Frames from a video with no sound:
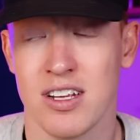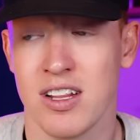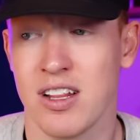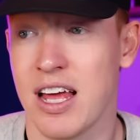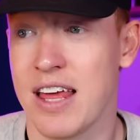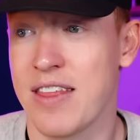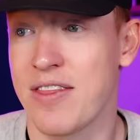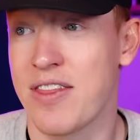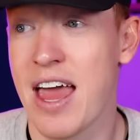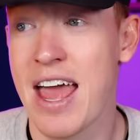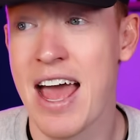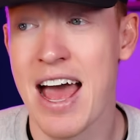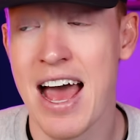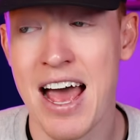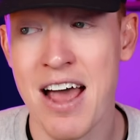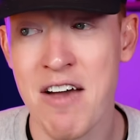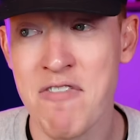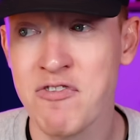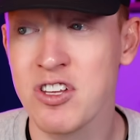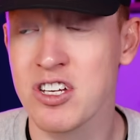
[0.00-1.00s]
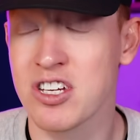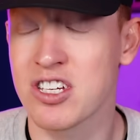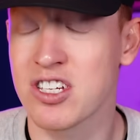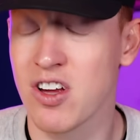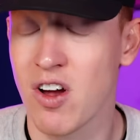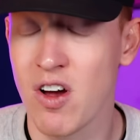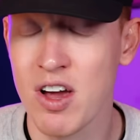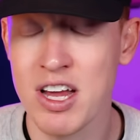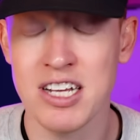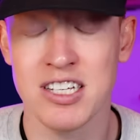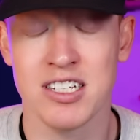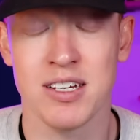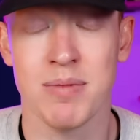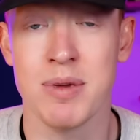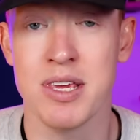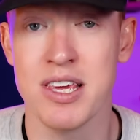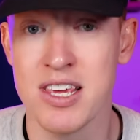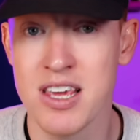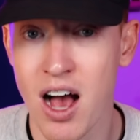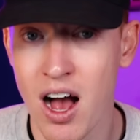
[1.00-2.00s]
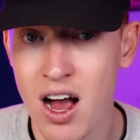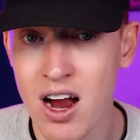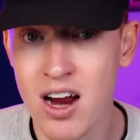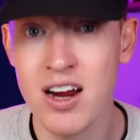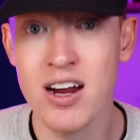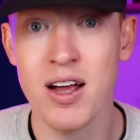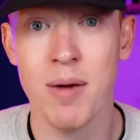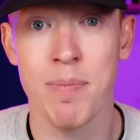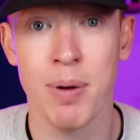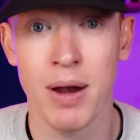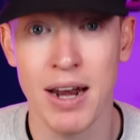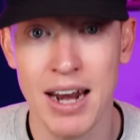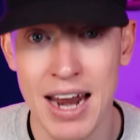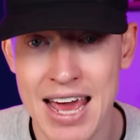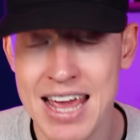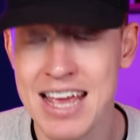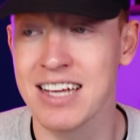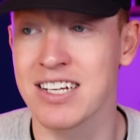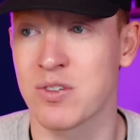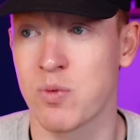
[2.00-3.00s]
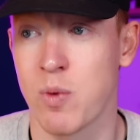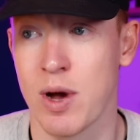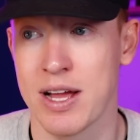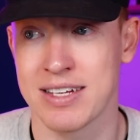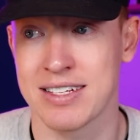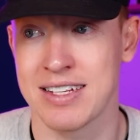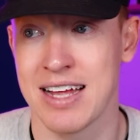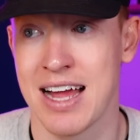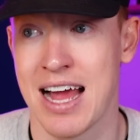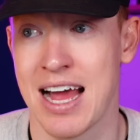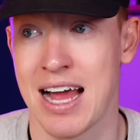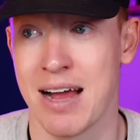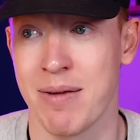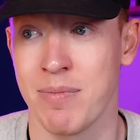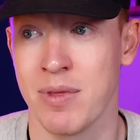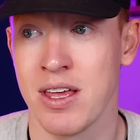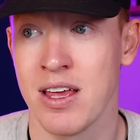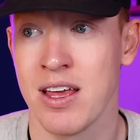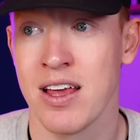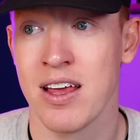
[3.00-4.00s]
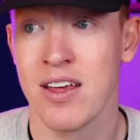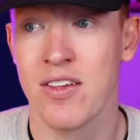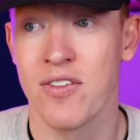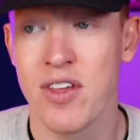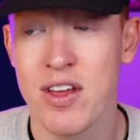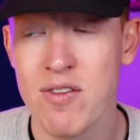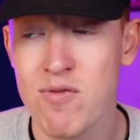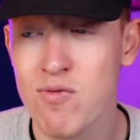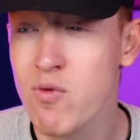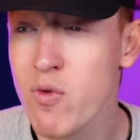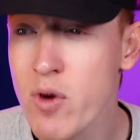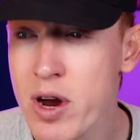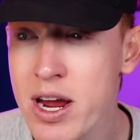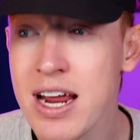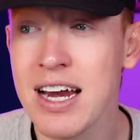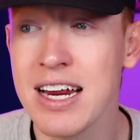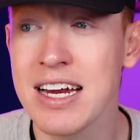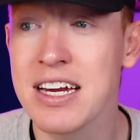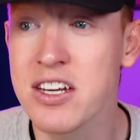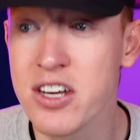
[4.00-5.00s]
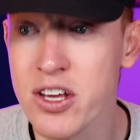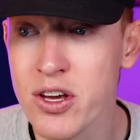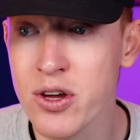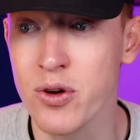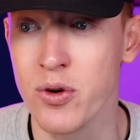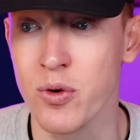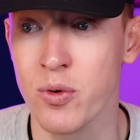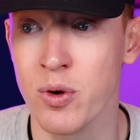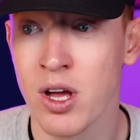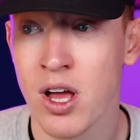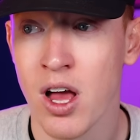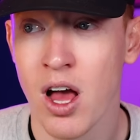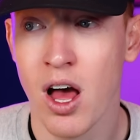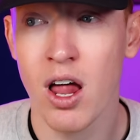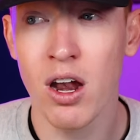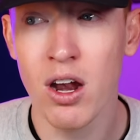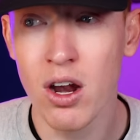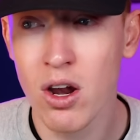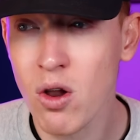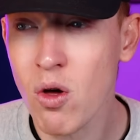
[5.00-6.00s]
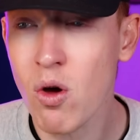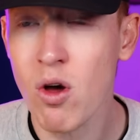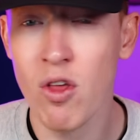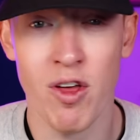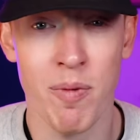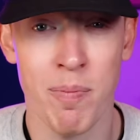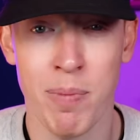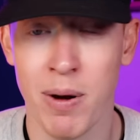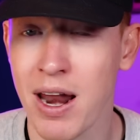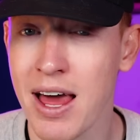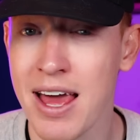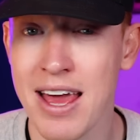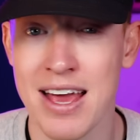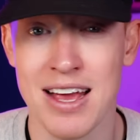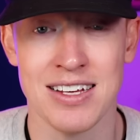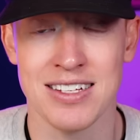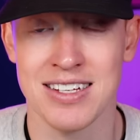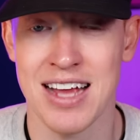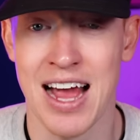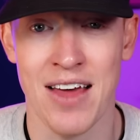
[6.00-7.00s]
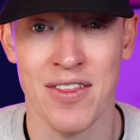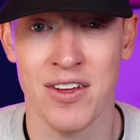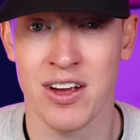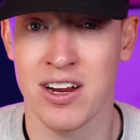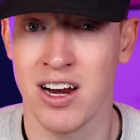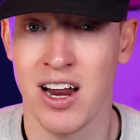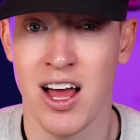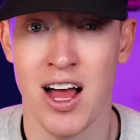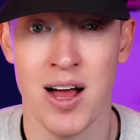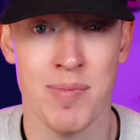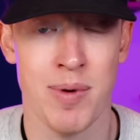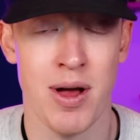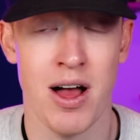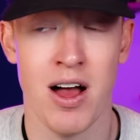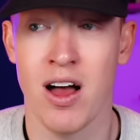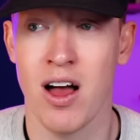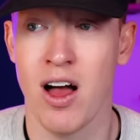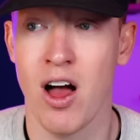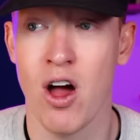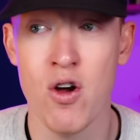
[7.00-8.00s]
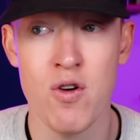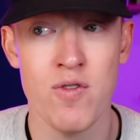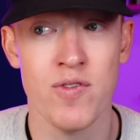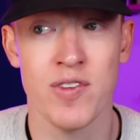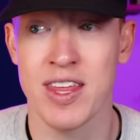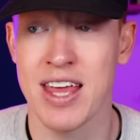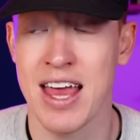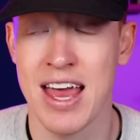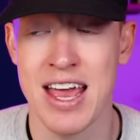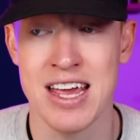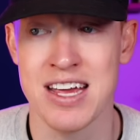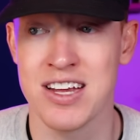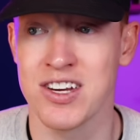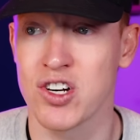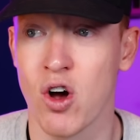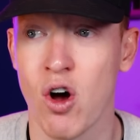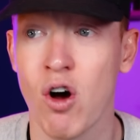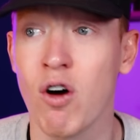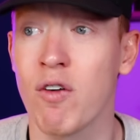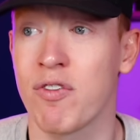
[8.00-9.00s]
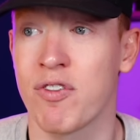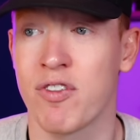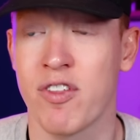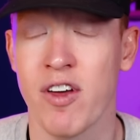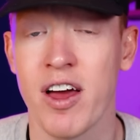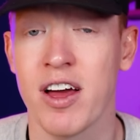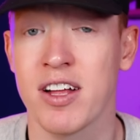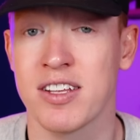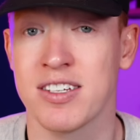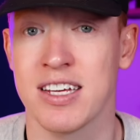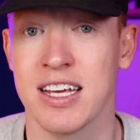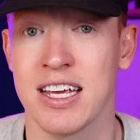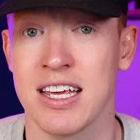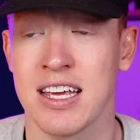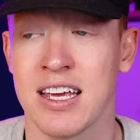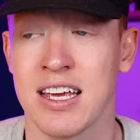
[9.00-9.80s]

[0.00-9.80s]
Like, they have to sign some younger players, West Ham. They really do. A lot of the players at the club are over the age of 30.